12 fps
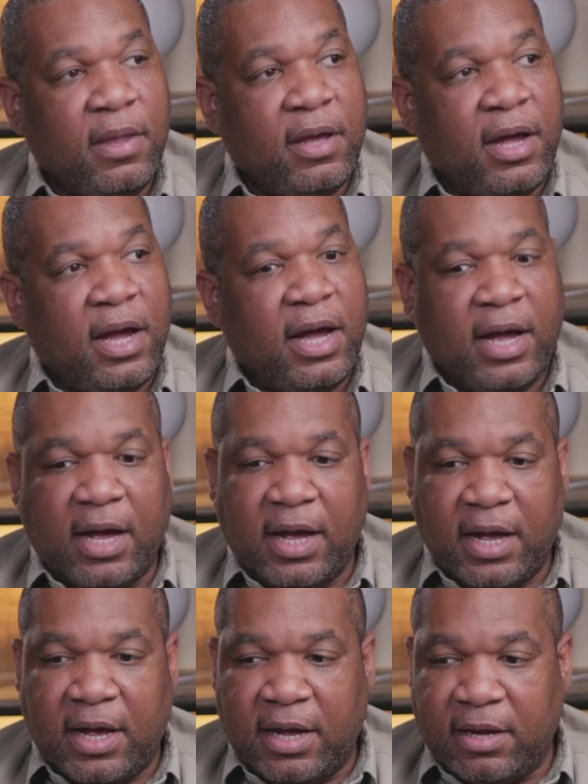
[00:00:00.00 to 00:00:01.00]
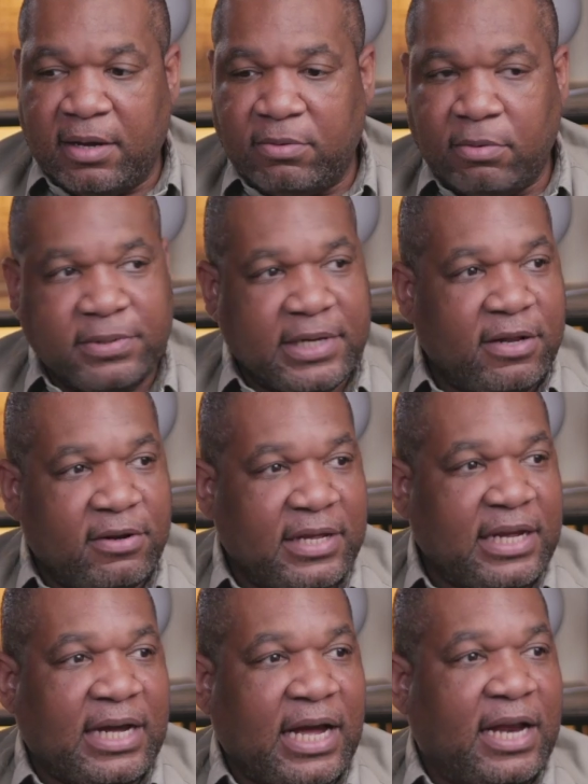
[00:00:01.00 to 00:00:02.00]
what was the other
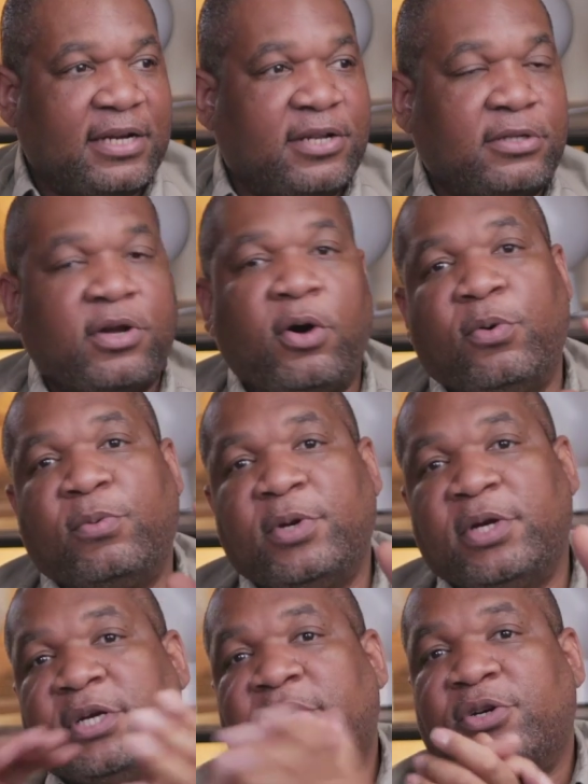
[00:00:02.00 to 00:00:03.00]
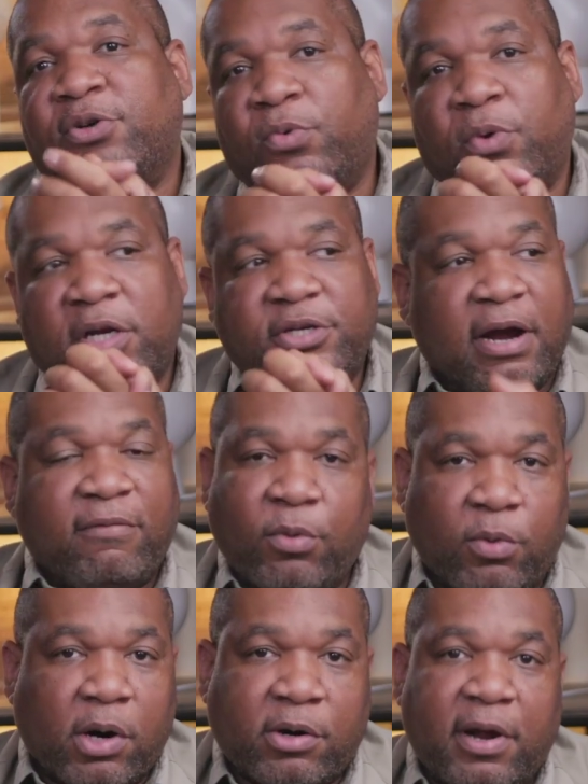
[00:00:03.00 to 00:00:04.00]
thing? Travel
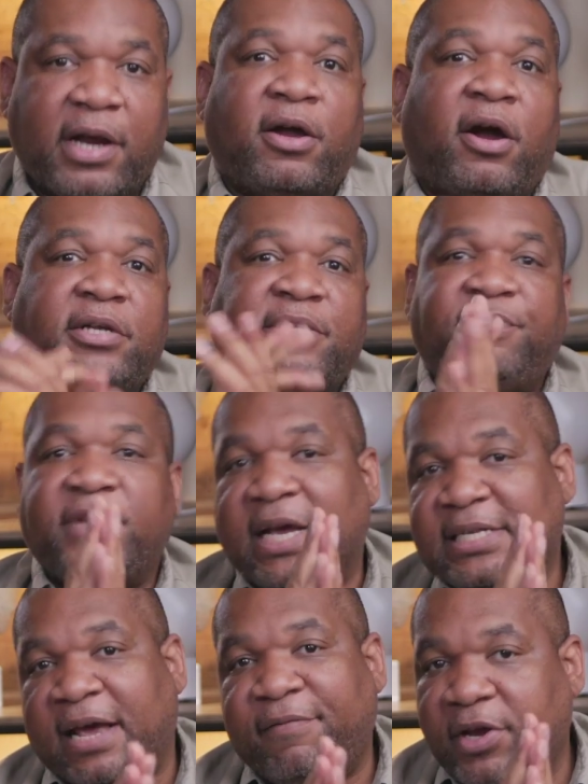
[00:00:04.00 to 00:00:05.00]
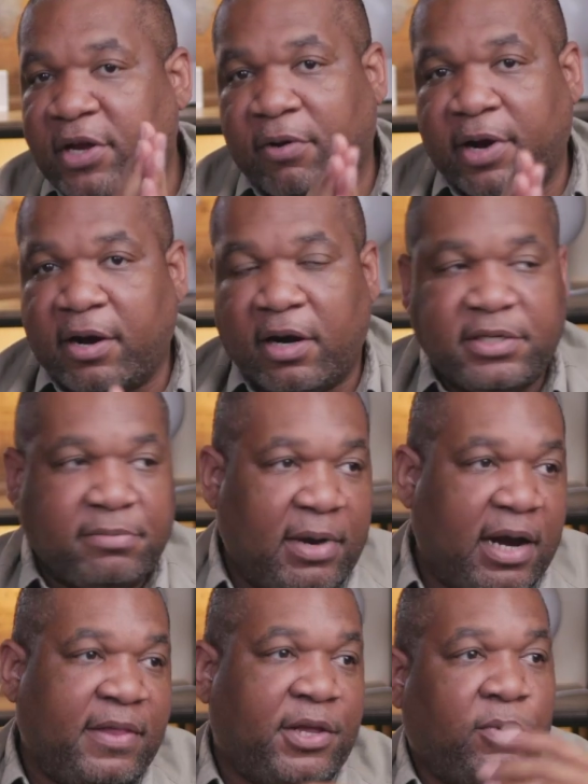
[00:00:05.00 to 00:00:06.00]
Reward credit cards. If you guys have any credit cards in
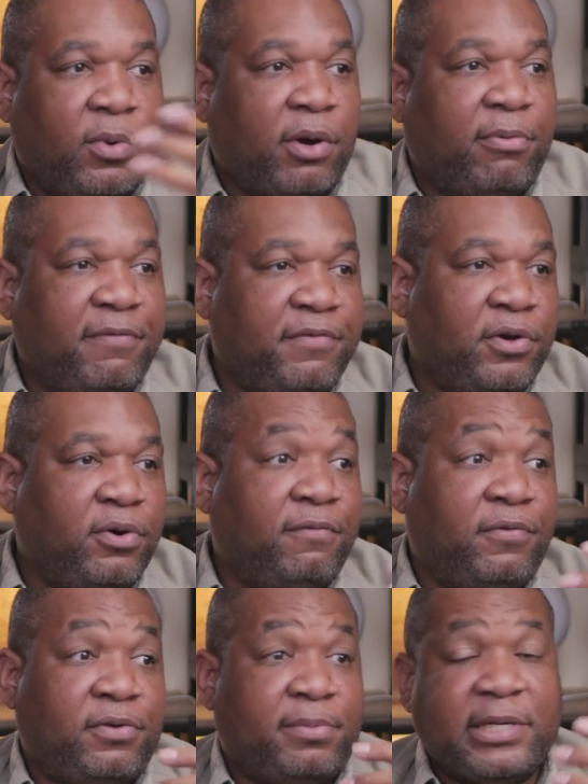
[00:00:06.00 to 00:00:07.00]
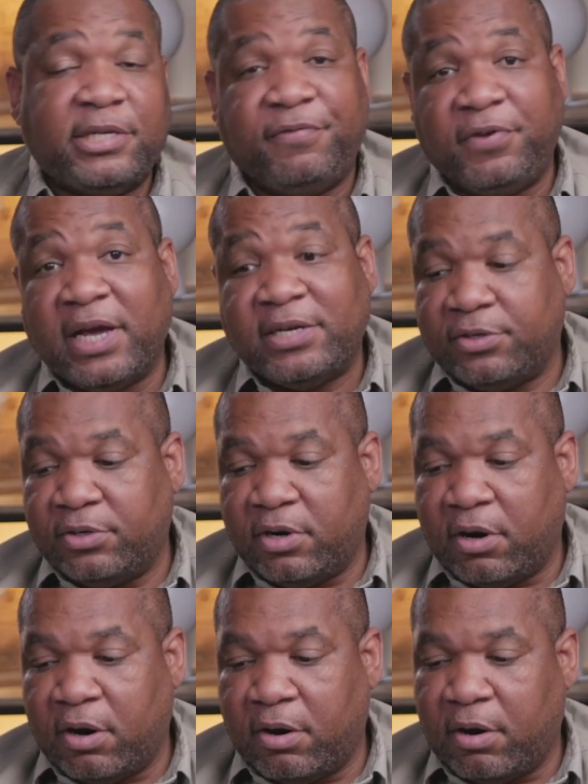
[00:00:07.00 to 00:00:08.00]
mind that you want to review, especially if you guys
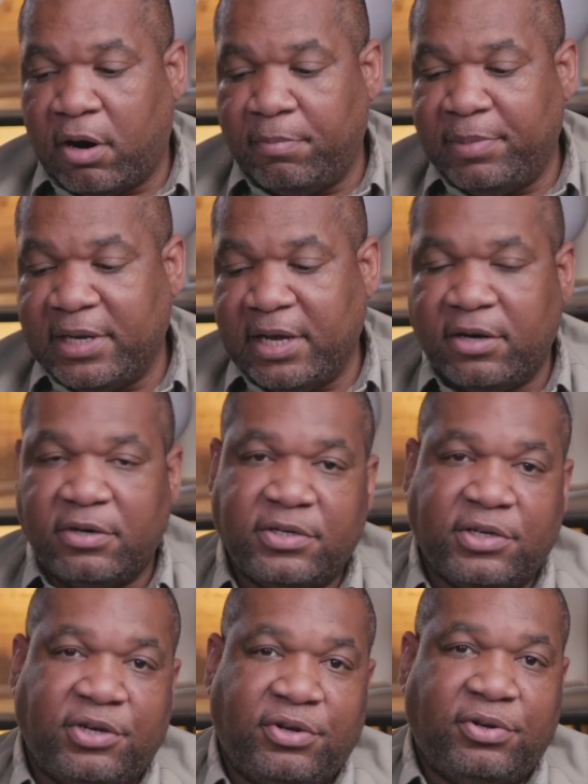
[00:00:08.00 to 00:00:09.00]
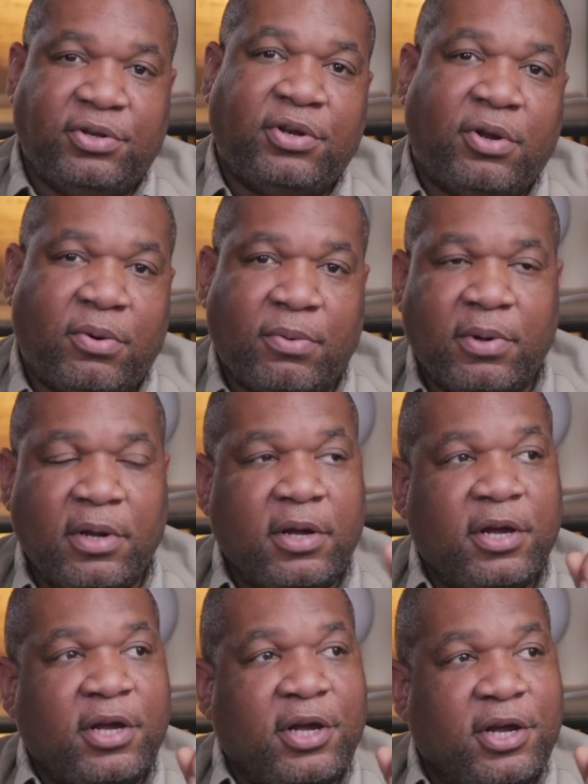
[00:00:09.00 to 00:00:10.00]
are beginners and
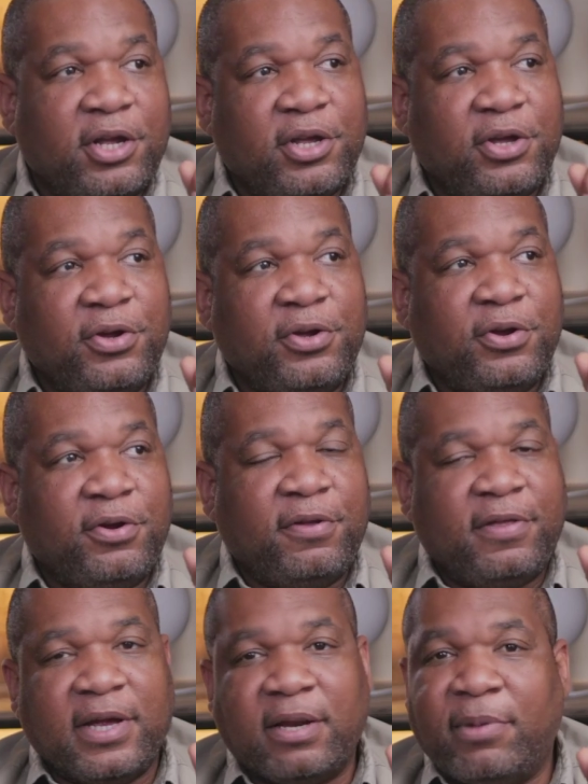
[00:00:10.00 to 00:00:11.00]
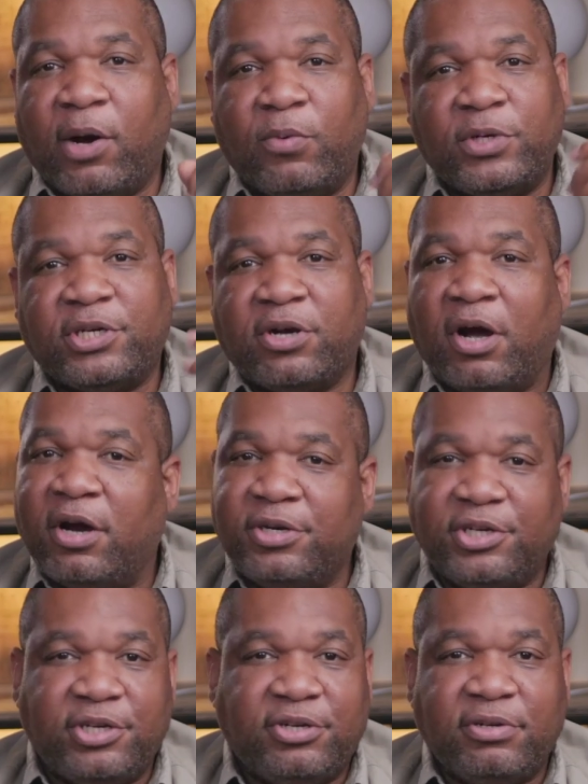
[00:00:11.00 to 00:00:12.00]
you're thinking about which
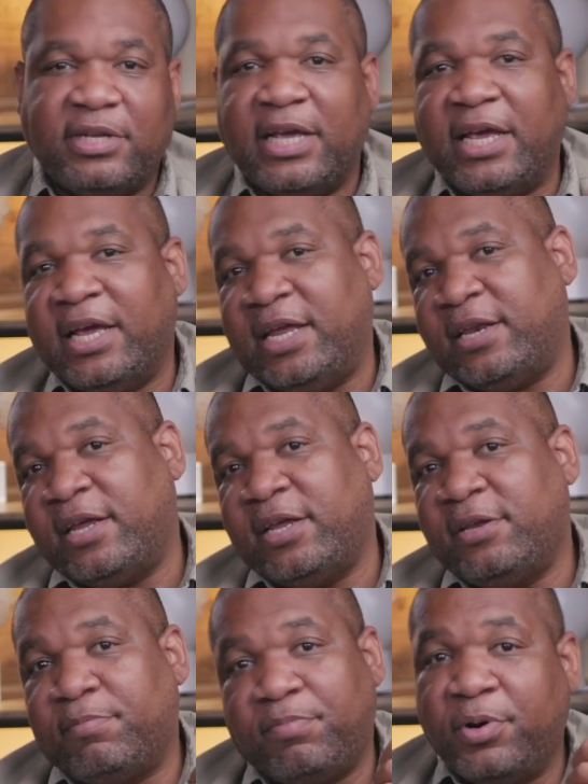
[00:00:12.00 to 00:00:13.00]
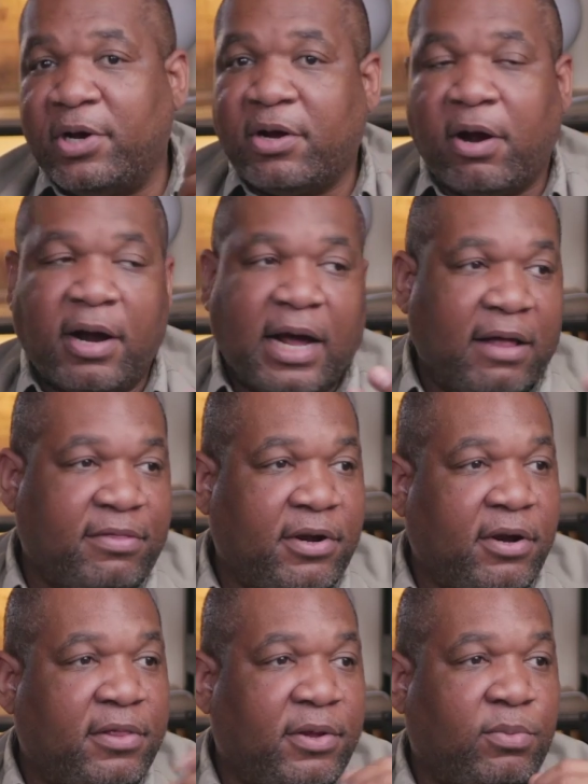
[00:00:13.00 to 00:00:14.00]
card should you get, put a card out
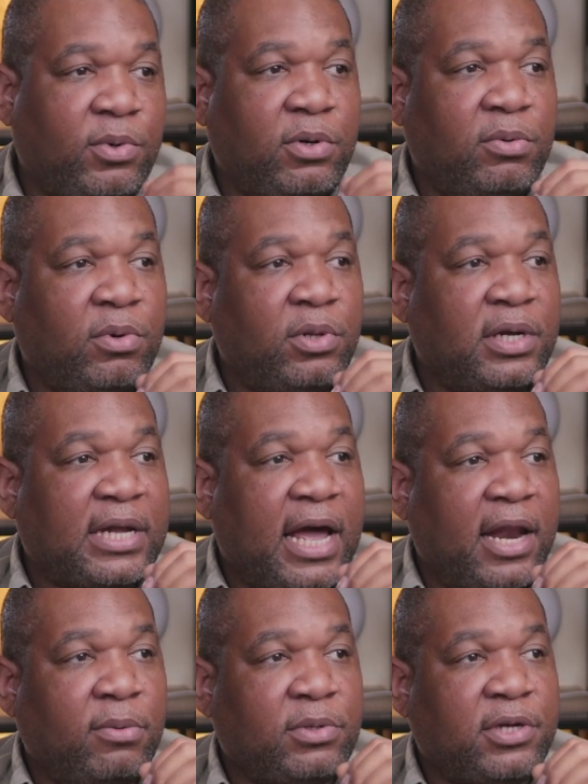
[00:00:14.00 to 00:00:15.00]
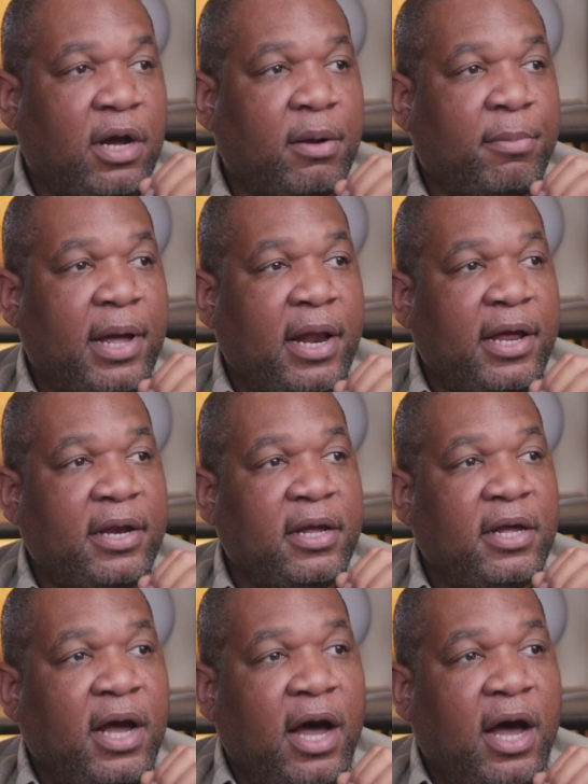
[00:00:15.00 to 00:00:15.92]
there and then we'll look at it. We'll talk about it.